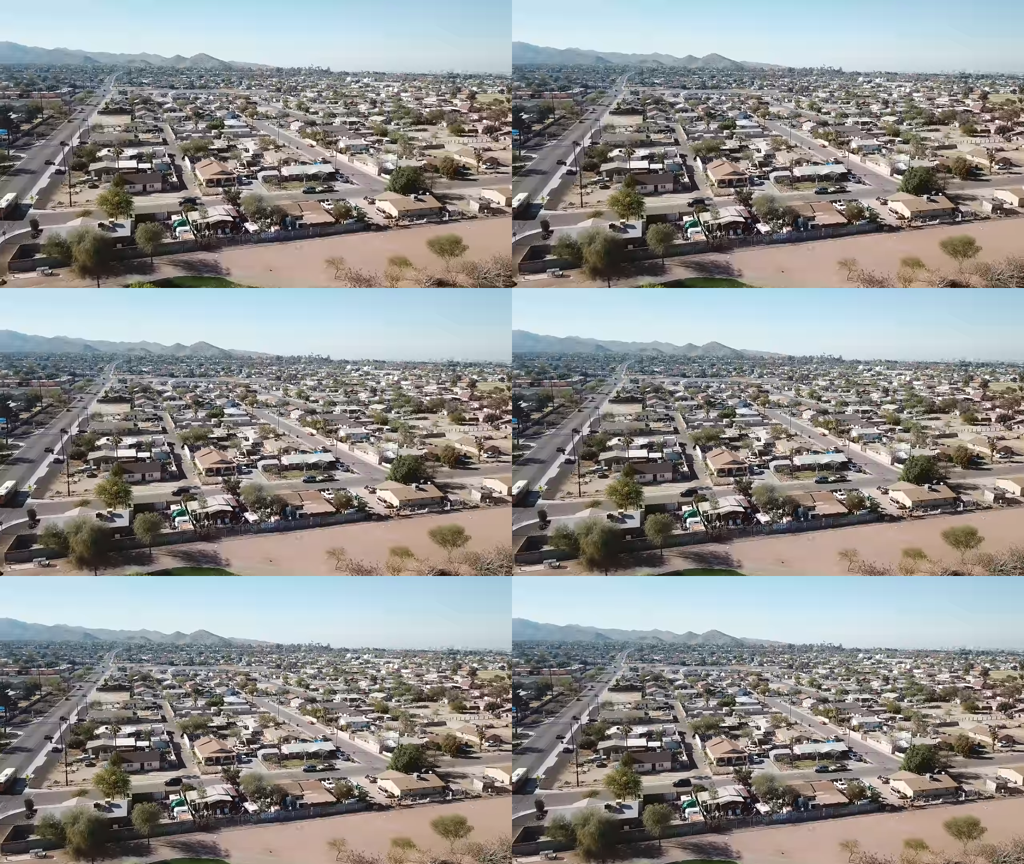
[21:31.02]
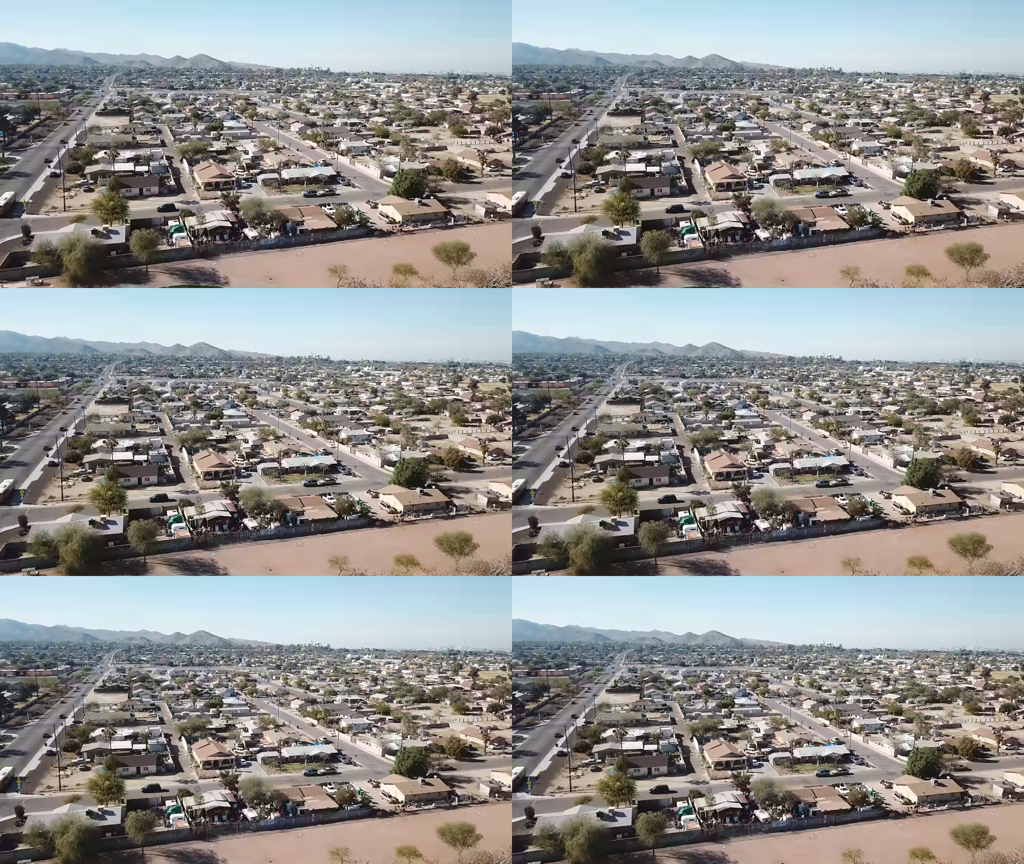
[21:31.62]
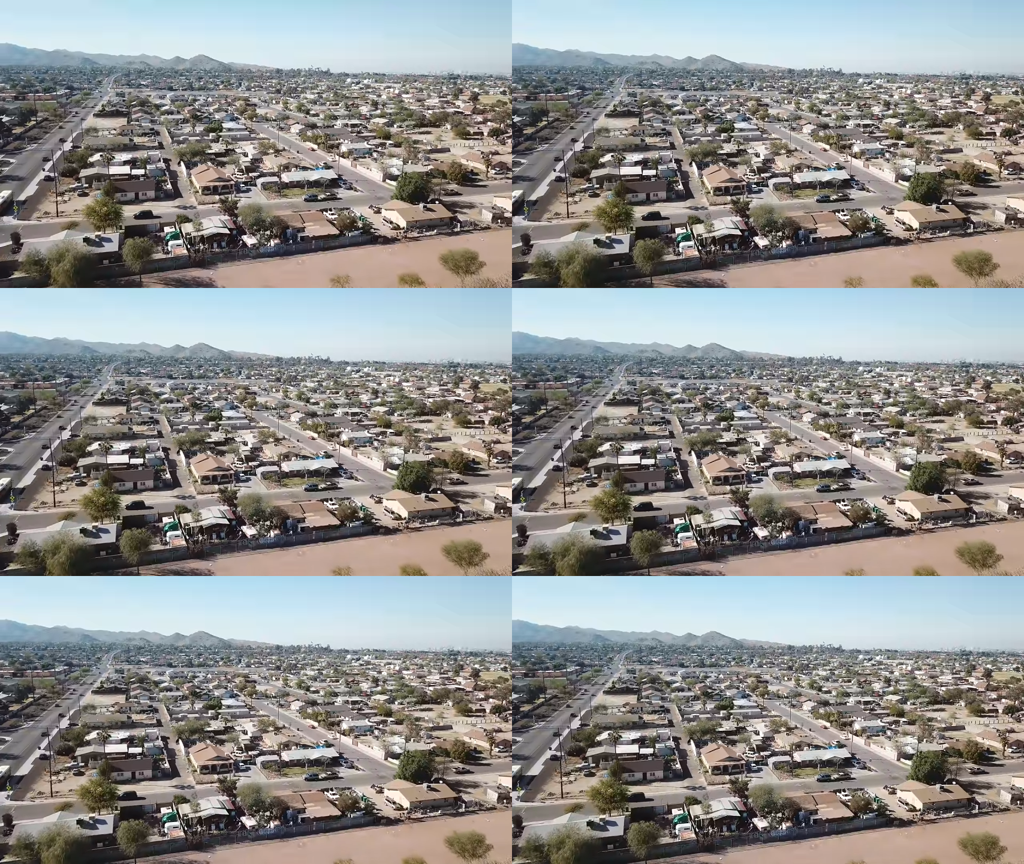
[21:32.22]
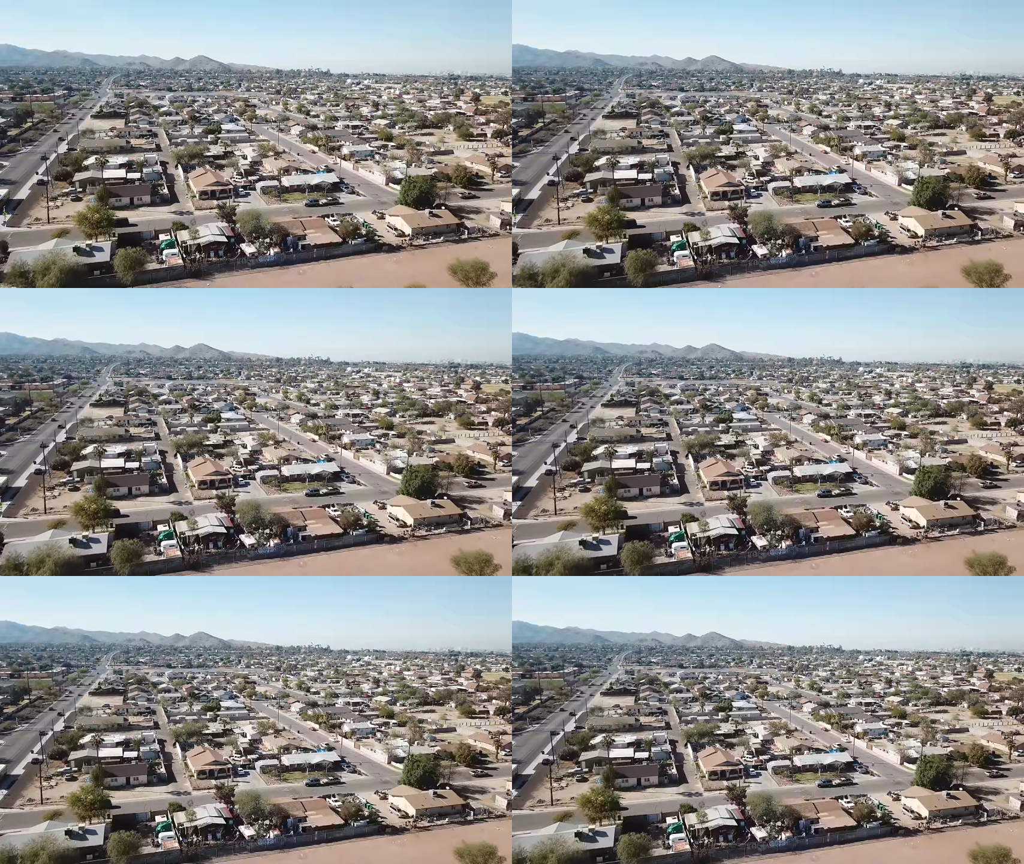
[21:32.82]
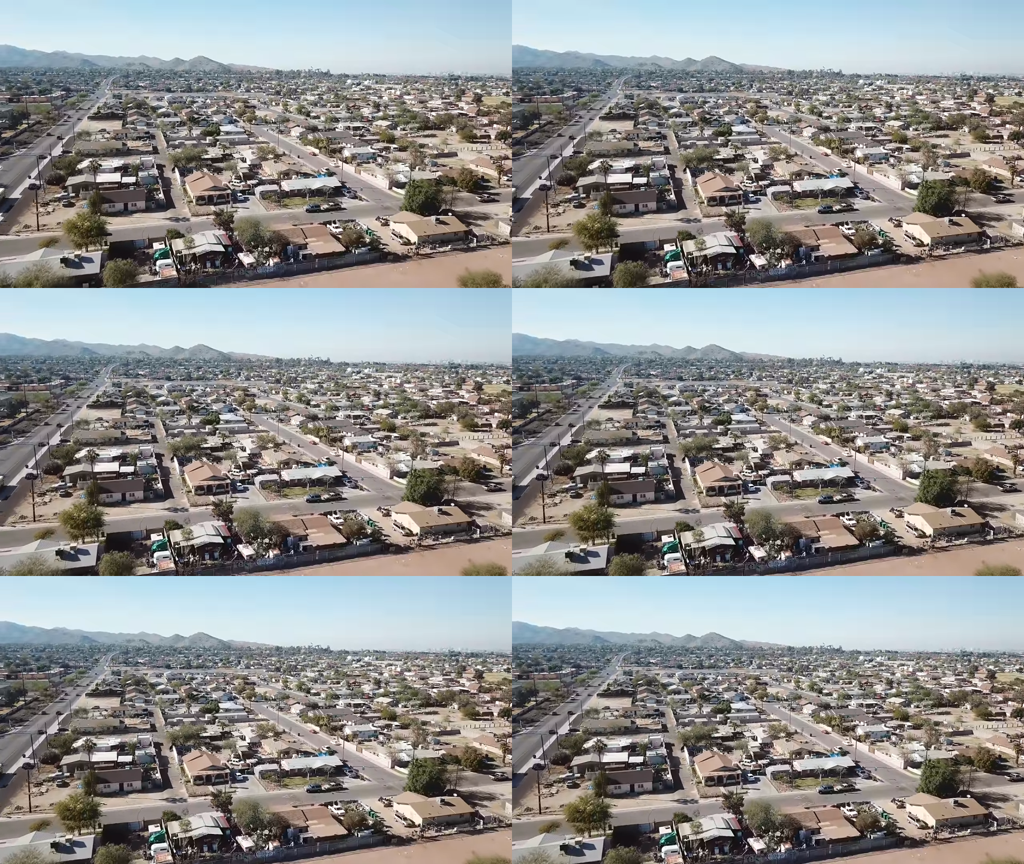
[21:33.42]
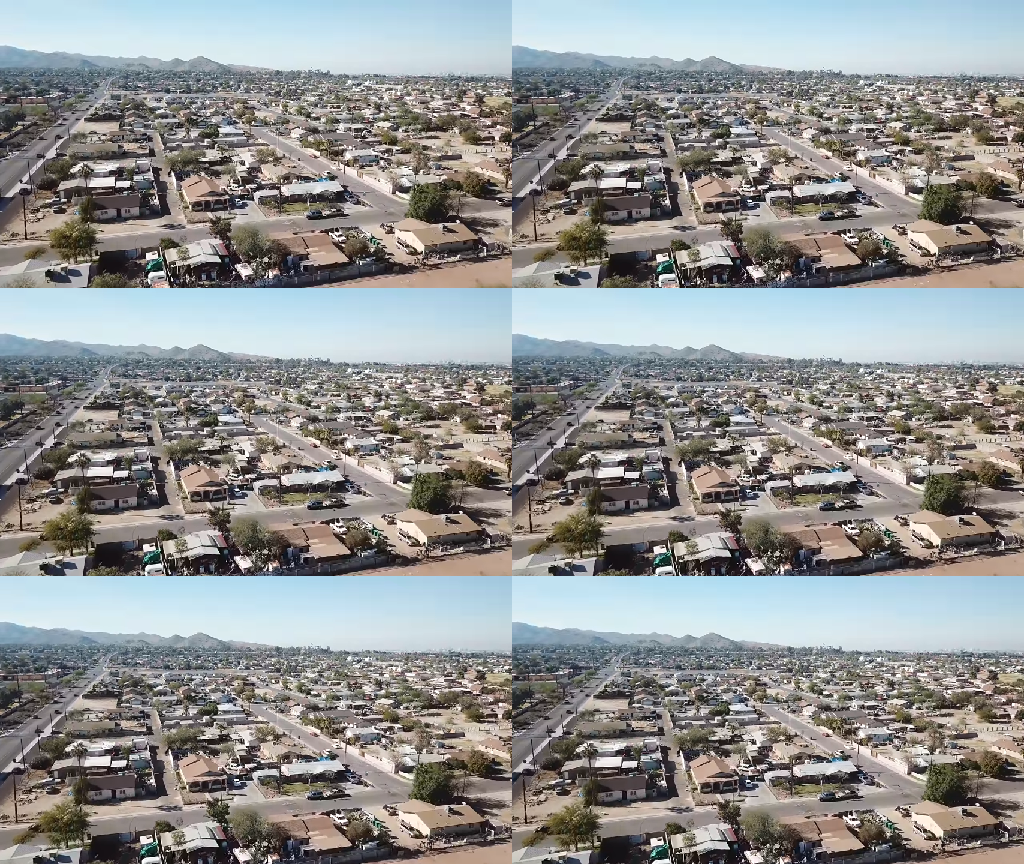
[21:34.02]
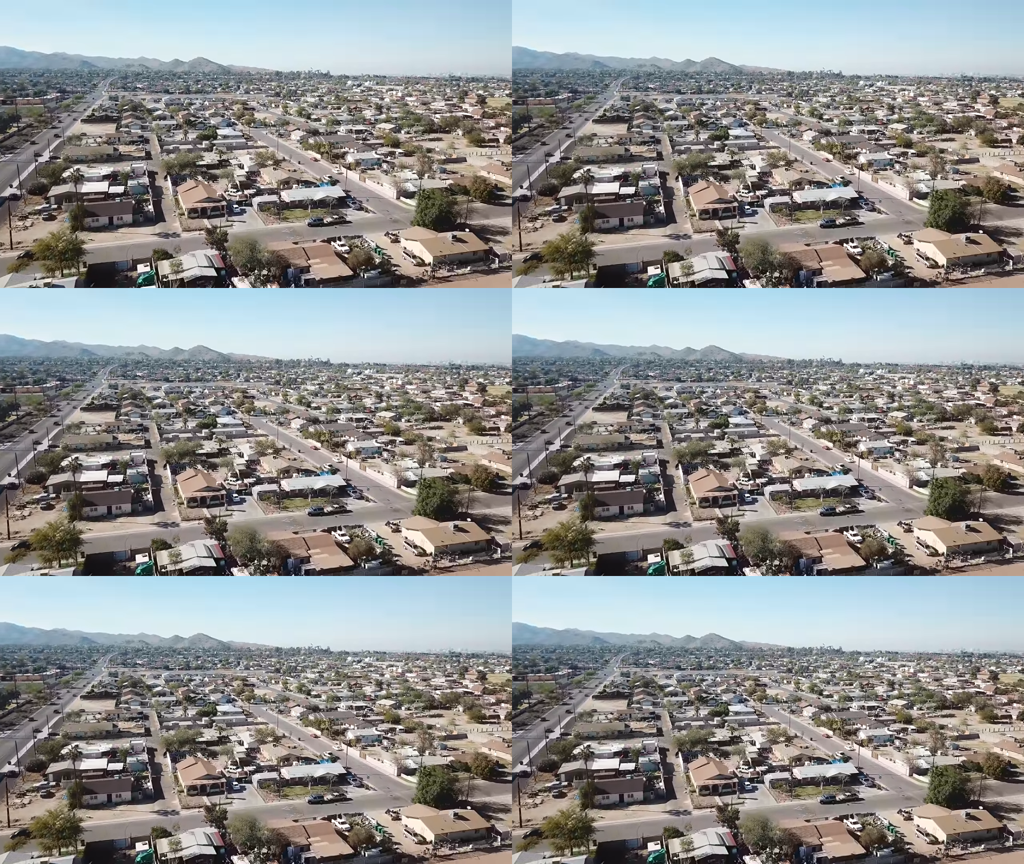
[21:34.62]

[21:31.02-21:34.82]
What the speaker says: [unreadable: no face in view]